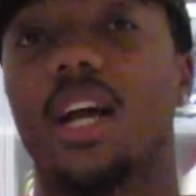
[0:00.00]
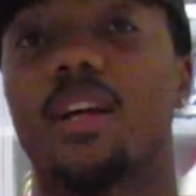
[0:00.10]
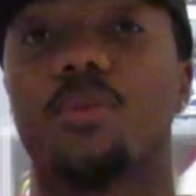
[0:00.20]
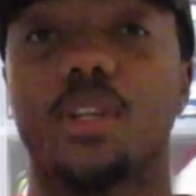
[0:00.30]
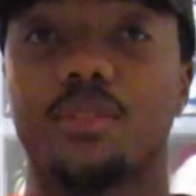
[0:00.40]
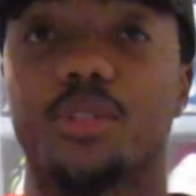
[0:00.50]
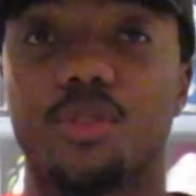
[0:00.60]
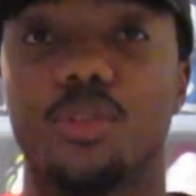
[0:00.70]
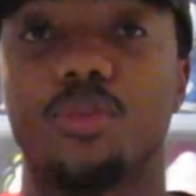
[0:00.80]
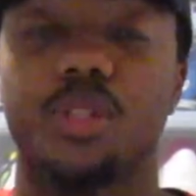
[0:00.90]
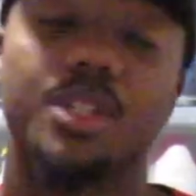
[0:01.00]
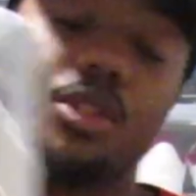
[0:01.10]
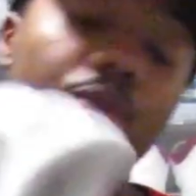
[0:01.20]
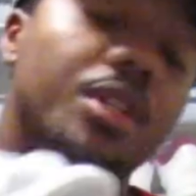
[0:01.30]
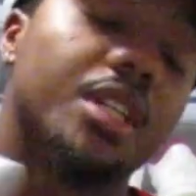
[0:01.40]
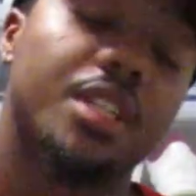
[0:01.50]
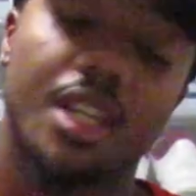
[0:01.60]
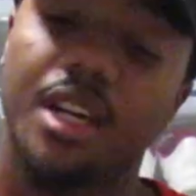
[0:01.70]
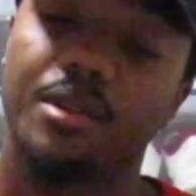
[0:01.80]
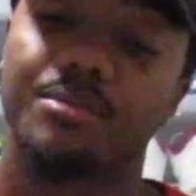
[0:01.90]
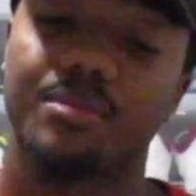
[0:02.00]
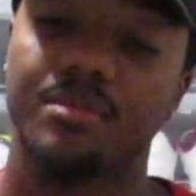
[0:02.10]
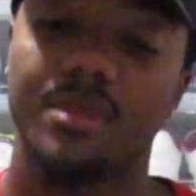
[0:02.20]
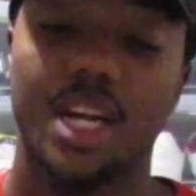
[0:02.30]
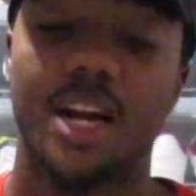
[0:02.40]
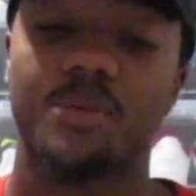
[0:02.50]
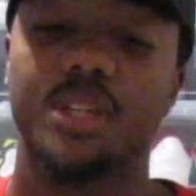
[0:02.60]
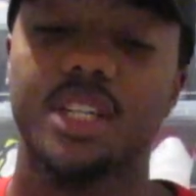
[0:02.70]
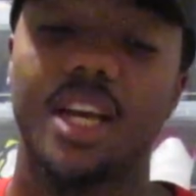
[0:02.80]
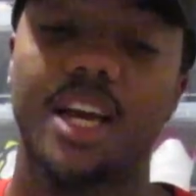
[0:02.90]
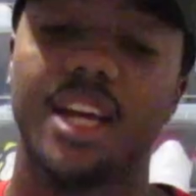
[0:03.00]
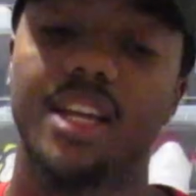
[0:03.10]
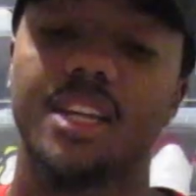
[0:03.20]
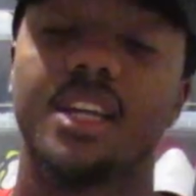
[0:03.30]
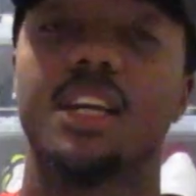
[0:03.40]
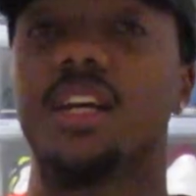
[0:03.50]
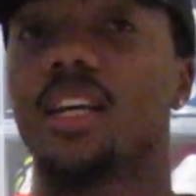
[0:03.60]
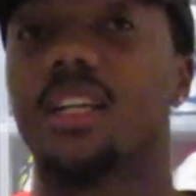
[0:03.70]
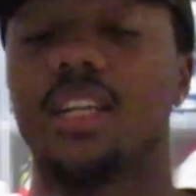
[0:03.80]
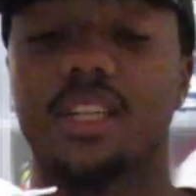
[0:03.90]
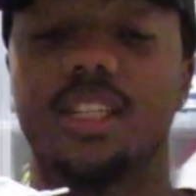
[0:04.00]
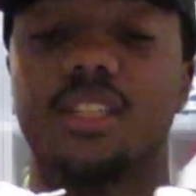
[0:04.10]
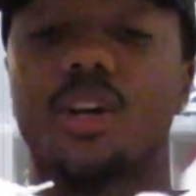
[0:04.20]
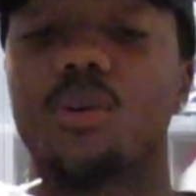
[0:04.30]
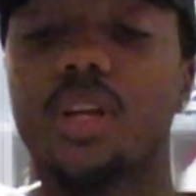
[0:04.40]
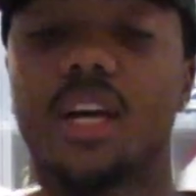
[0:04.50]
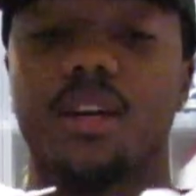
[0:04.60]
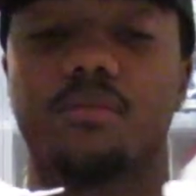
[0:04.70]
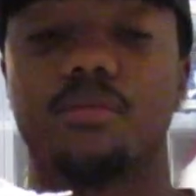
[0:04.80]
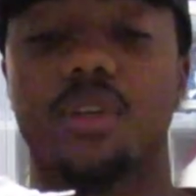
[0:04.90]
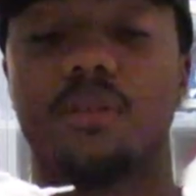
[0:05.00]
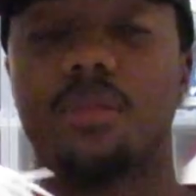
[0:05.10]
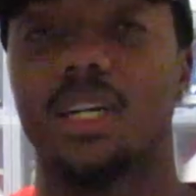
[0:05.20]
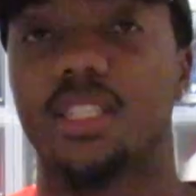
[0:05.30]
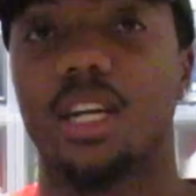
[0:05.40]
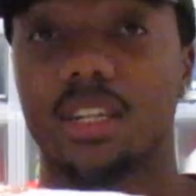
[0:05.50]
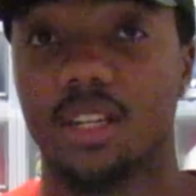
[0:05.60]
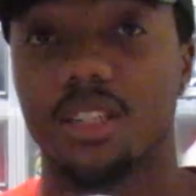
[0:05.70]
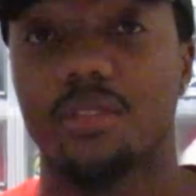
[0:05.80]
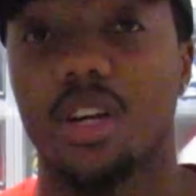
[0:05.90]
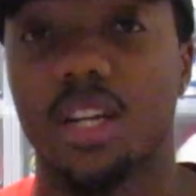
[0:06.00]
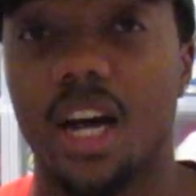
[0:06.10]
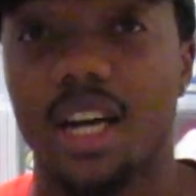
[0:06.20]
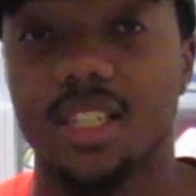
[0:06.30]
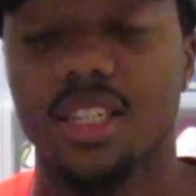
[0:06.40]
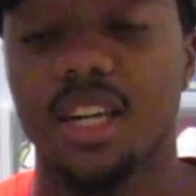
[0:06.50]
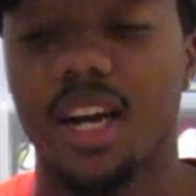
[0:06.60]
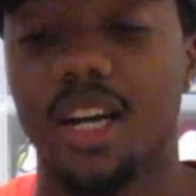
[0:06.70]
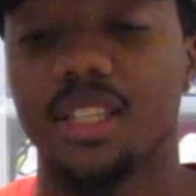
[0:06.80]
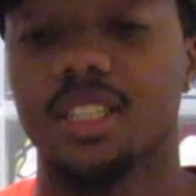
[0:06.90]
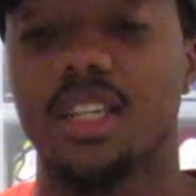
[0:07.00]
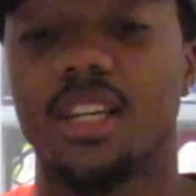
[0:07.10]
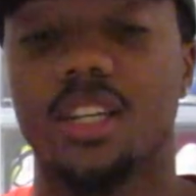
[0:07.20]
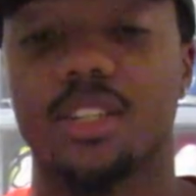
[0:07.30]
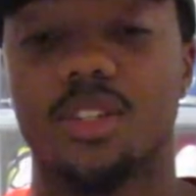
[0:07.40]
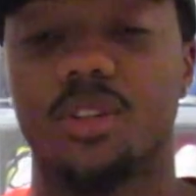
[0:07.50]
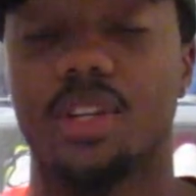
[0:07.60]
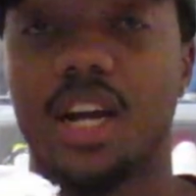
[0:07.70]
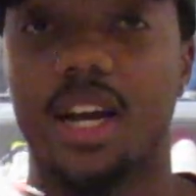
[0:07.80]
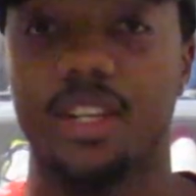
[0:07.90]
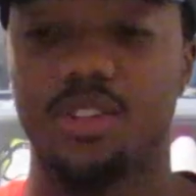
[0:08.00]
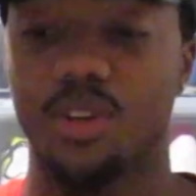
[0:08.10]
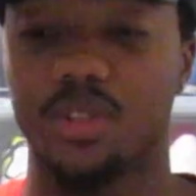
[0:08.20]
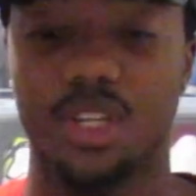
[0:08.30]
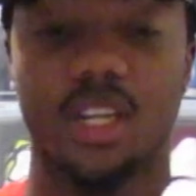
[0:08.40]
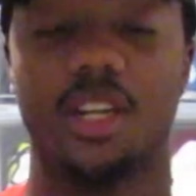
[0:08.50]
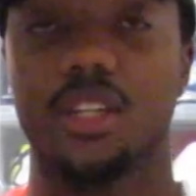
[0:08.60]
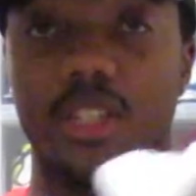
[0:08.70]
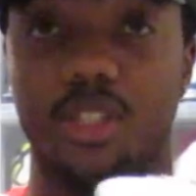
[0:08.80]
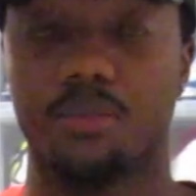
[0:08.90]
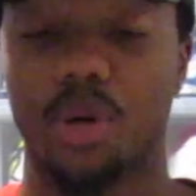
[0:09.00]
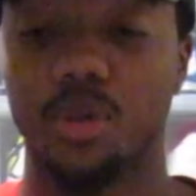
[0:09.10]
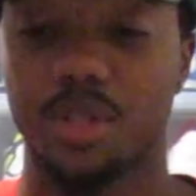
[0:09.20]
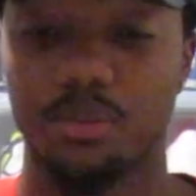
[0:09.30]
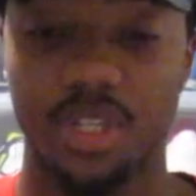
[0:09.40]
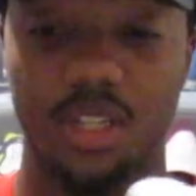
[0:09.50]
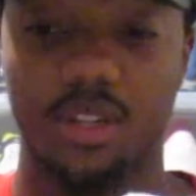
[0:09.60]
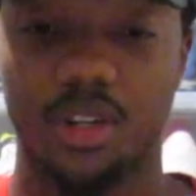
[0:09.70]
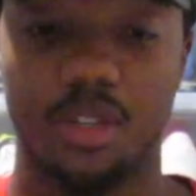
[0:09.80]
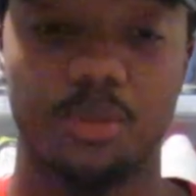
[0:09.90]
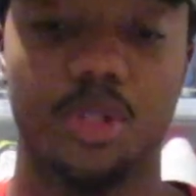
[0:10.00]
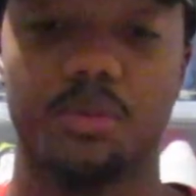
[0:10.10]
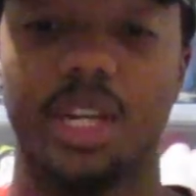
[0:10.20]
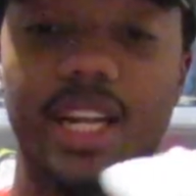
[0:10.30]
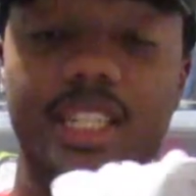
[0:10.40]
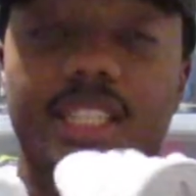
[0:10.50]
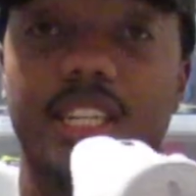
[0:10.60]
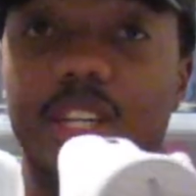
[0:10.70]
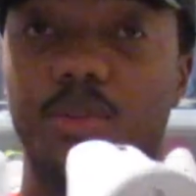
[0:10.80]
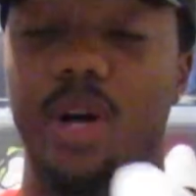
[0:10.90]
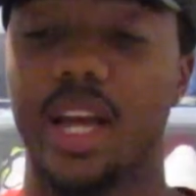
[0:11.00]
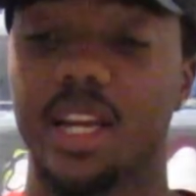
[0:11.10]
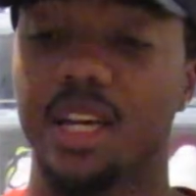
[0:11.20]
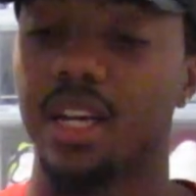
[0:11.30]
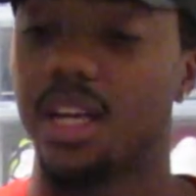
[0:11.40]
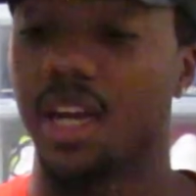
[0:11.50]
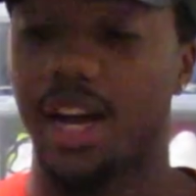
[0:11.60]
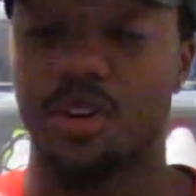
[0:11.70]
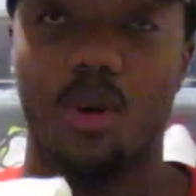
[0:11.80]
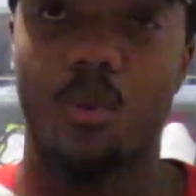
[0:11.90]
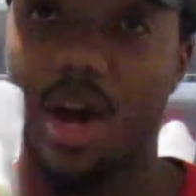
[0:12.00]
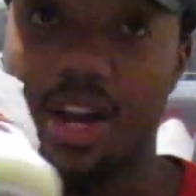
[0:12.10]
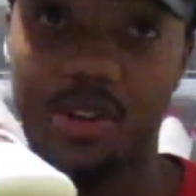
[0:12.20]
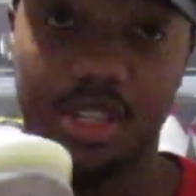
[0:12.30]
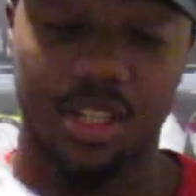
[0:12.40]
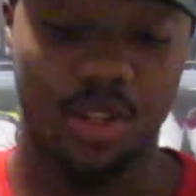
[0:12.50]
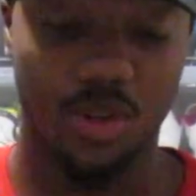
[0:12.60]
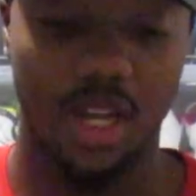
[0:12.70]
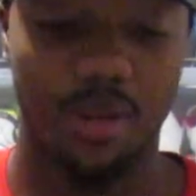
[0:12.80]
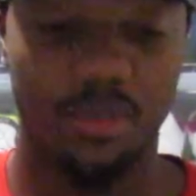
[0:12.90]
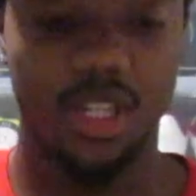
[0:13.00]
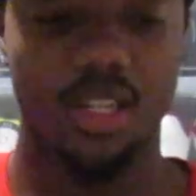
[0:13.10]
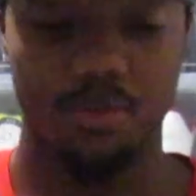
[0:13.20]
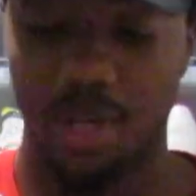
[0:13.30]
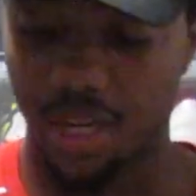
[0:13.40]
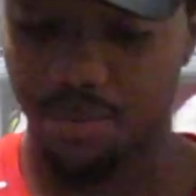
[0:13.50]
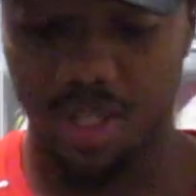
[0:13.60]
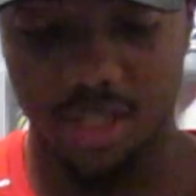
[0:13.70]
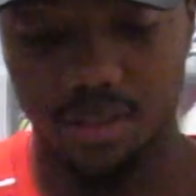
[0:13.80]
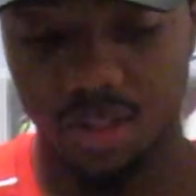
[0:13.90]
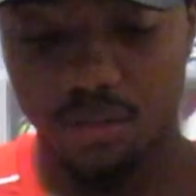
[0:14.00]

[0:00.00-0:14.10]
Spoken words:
like whatever you do when you do this. I really hate that the toe cap on my sock darts have already oxidized, so they're not, you know, as clear as they're supposed to be. You know, they're supposed to be like this color white. I don't know why only the toe cap did it, but I mean,